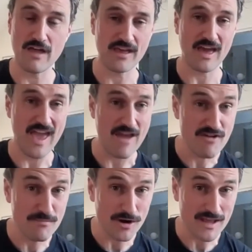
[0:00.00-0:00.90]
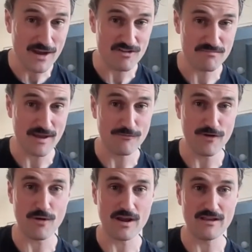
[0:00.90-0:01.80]
I think everybody here has been
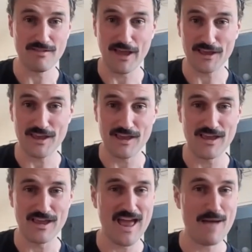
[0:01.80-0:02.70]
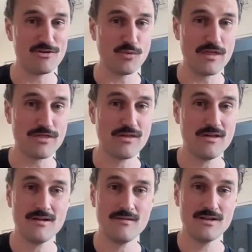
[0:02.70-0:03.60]
very like enamored with
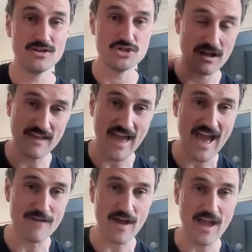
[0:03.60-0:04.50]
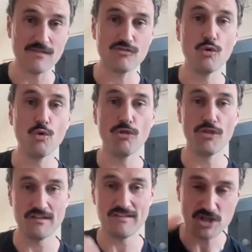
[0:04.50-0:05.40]
just have a tool
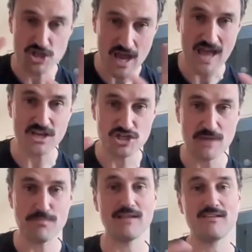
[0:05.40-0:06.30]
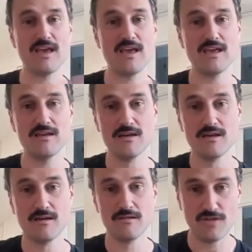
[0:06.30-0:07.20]
that is a chat GPT
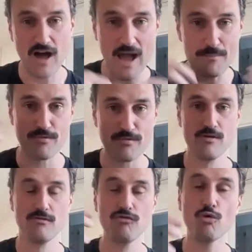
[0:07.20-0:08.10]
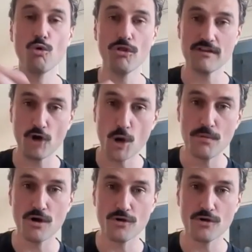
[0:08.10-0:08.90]
type tool that is open